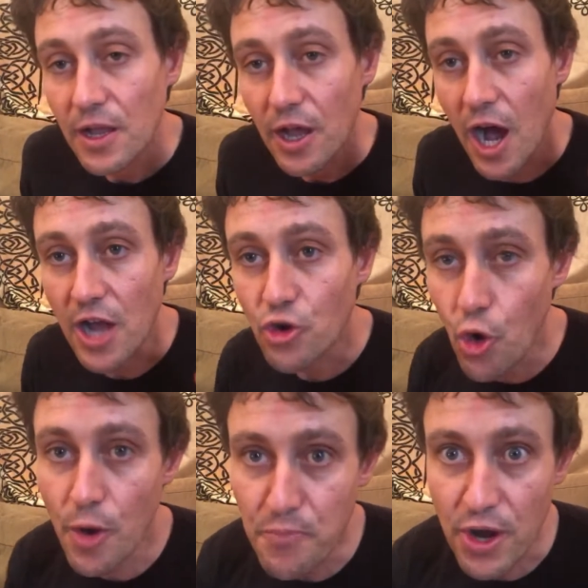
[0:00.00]
uh,
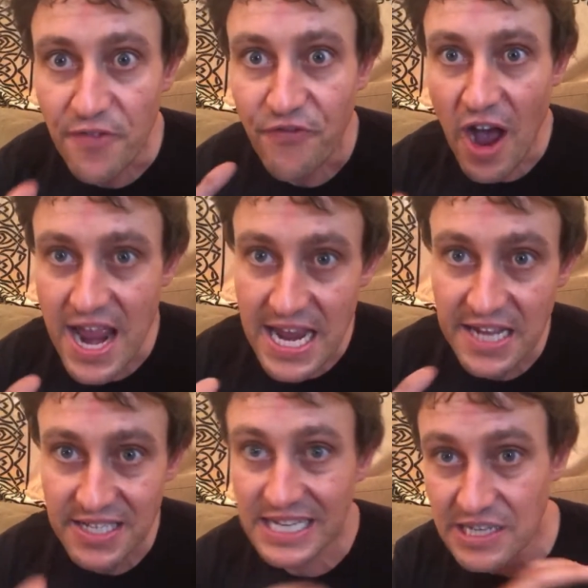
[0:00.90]
corporate
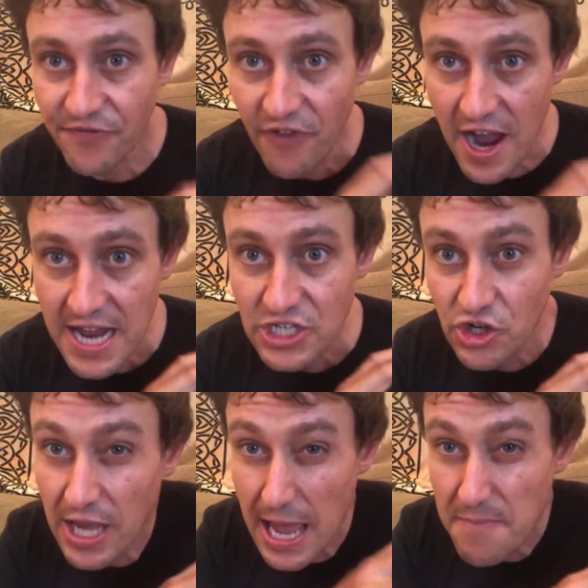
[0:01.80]
financing to finance your
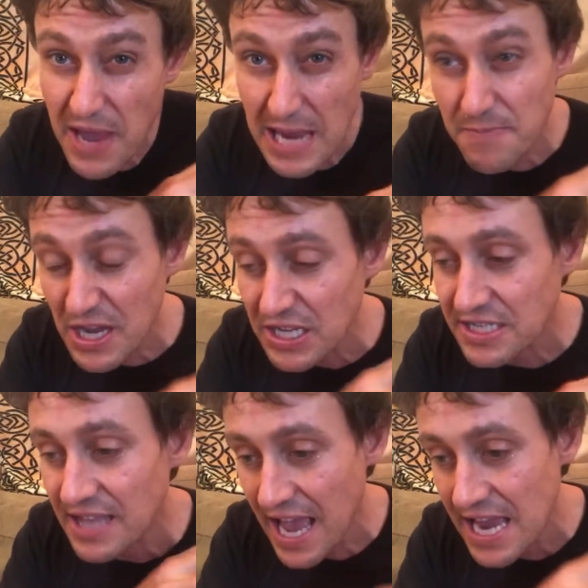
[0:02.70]
campaign, because
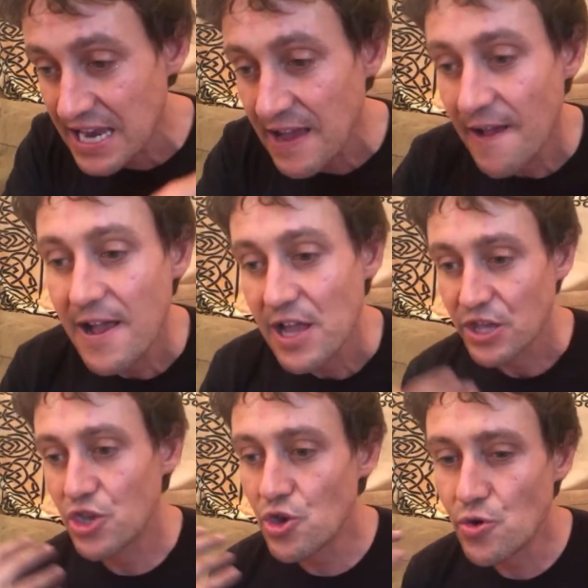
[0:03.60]
then
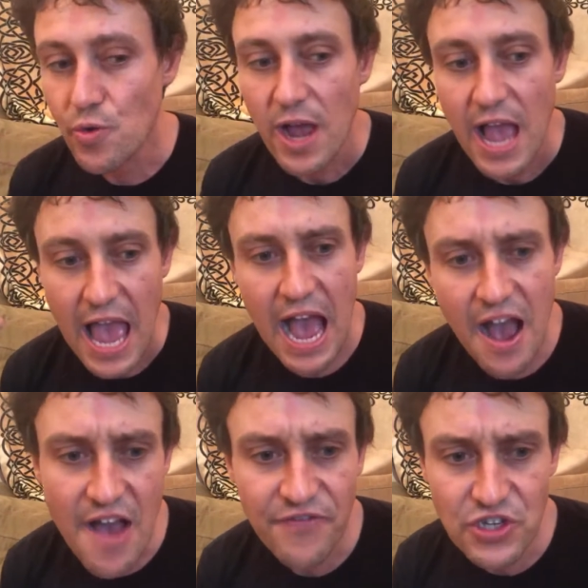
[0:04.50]
you
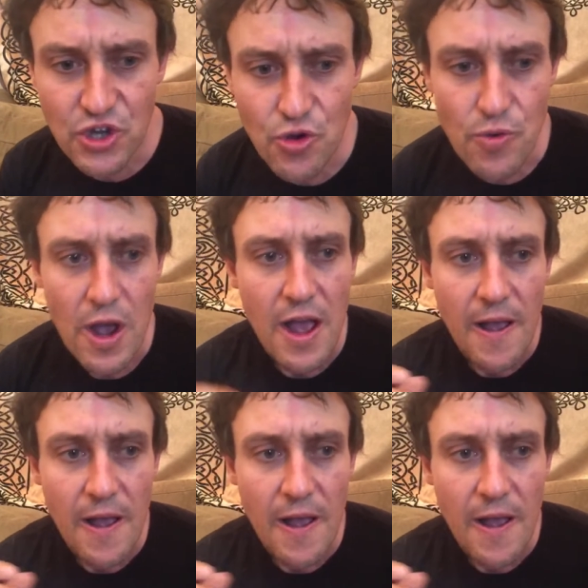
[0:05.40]
have to